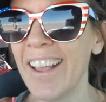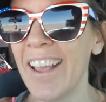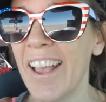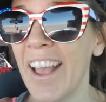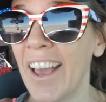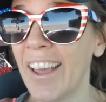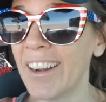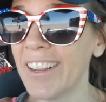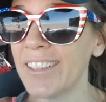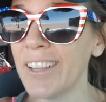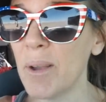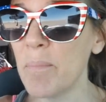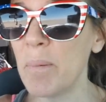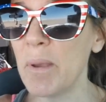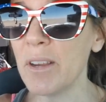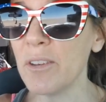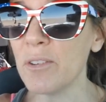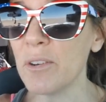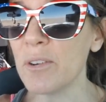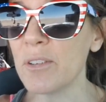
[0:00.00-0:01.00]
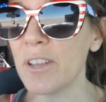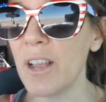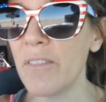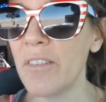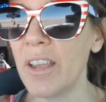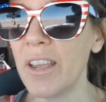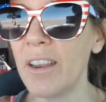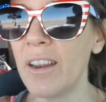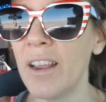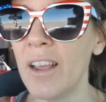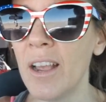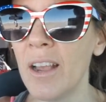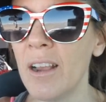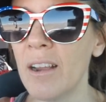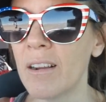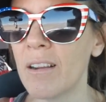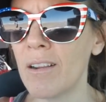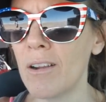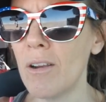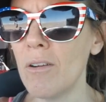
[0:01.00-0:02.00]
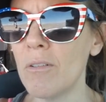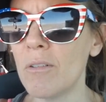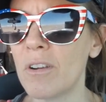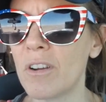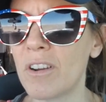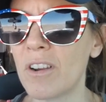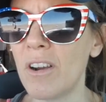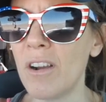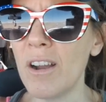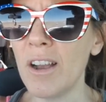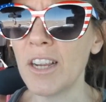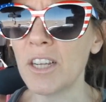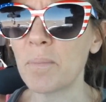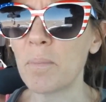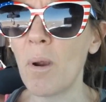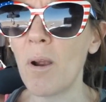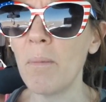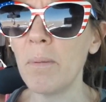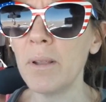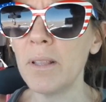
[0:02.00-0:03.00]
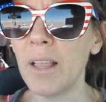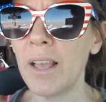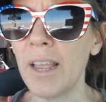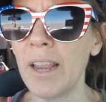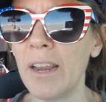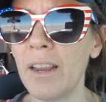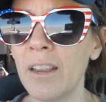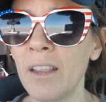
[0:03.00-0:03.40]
And I saw pictures of it, oh gosh, probably like